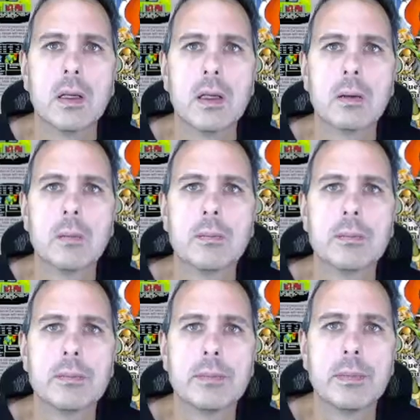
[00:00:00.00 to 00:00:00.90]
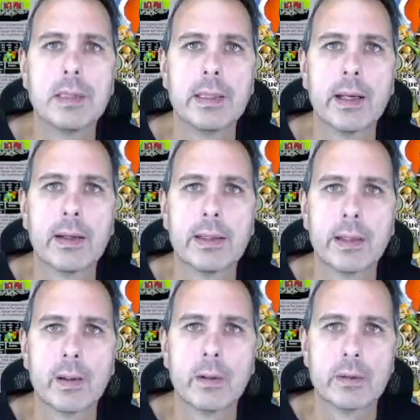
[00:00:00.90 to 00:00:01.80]
Oh, but now I need a
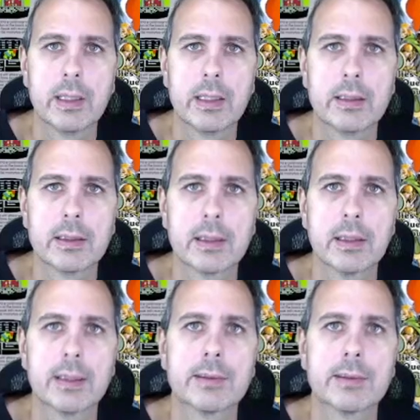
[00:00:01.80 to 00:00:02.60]
gold key. Okay.